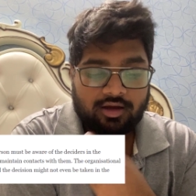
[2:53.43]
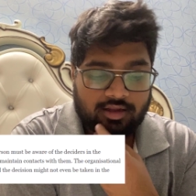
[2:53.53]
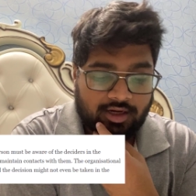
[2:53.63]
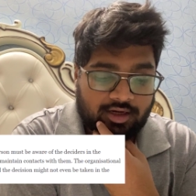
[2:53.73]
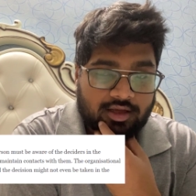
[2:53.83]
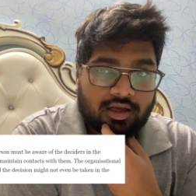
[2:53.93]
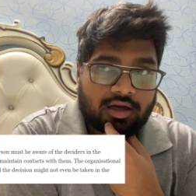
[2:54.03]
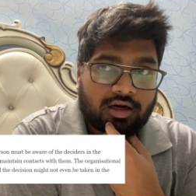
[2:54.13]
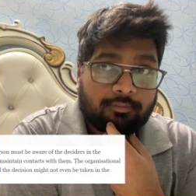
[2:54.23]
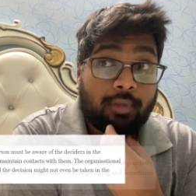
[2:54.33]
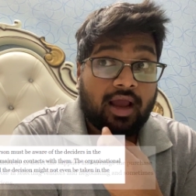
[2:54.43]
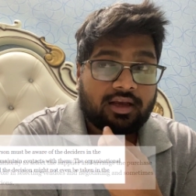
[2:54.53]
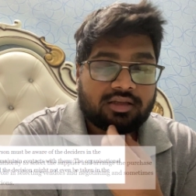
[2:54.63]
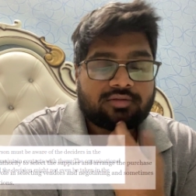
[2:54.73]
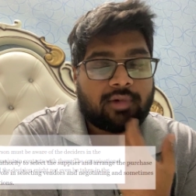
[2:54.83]
right uh,
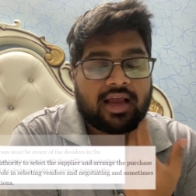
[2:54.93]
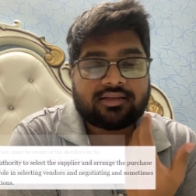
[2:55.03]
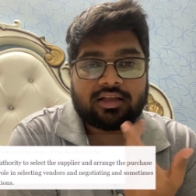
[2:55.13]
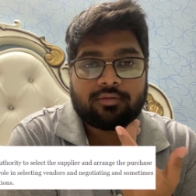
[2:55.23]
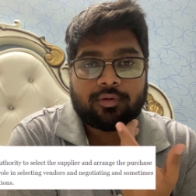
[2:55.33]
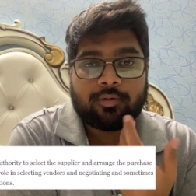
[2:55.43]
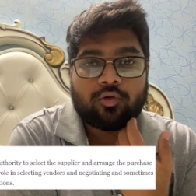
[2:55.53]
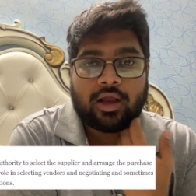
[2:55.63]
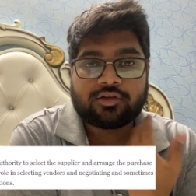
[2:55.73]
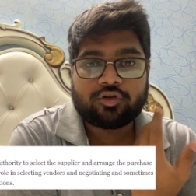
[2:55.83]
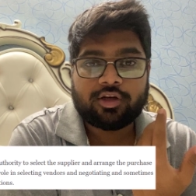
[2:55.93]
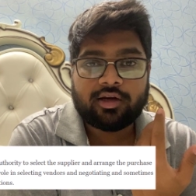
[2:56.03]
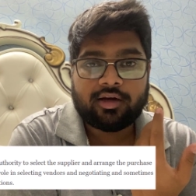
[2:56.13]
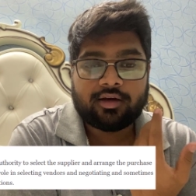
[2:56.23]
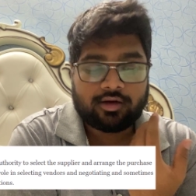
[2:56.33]
buyers buyers are the people who
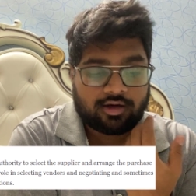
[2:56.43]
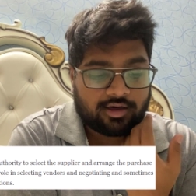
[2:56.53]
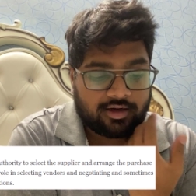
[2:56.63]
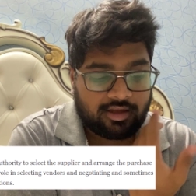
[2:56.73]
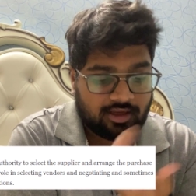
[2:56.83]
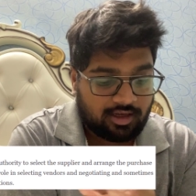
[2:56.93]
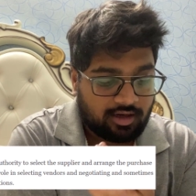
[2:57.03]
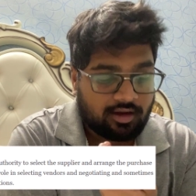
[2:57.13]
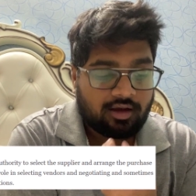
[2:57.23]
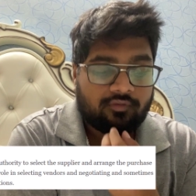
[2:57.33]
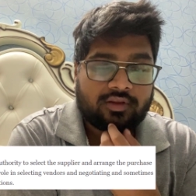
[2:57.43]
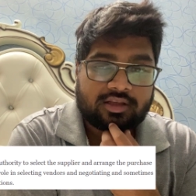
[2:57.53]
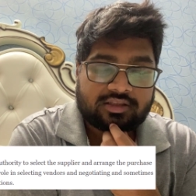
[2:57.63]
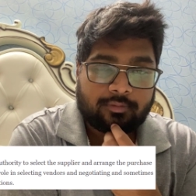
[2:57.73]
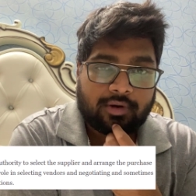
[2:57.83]
actually uh, deal with
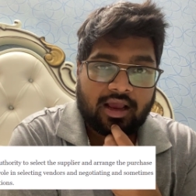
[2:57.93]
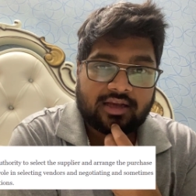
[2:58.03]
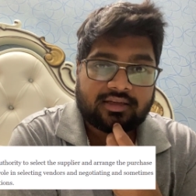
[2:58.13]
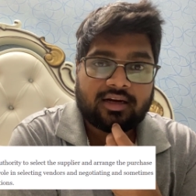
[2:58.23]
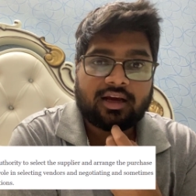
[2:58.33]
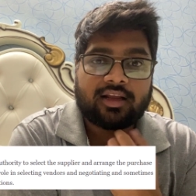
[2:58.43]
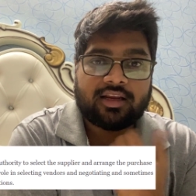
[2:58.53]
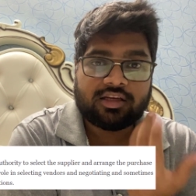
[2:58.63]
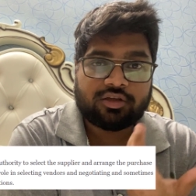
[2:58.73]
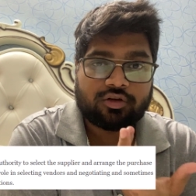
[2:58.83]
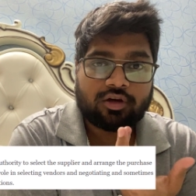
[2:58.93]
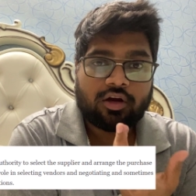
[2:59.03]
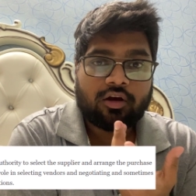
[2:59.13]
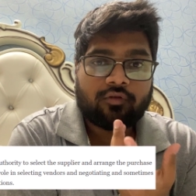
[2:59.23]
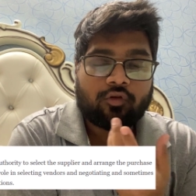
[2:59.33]
the suppliers and arrange
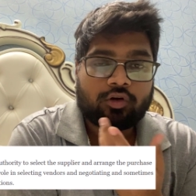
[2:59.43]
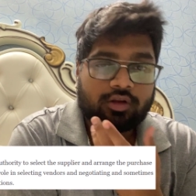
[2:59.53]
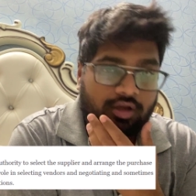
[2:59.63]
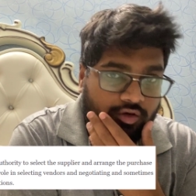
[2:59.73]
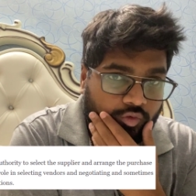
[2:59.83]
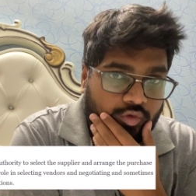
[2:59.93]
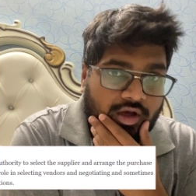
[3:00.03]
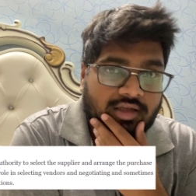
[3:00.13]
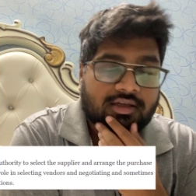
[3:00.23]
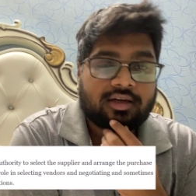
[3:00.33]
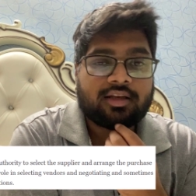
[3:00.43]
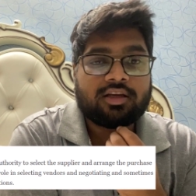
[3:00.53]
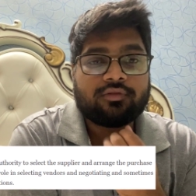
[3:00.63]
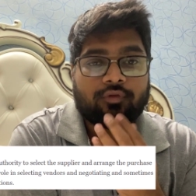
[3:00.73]
for their quotas and arrange